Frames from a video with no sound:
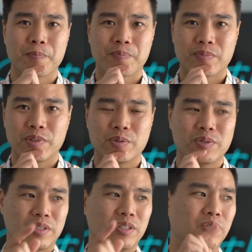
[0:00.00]

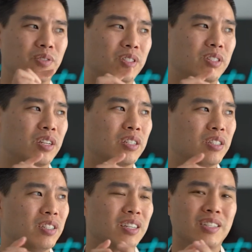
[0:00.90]

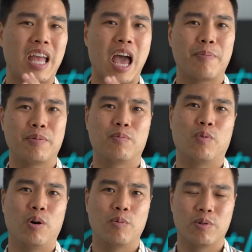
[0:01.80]
this actually happened while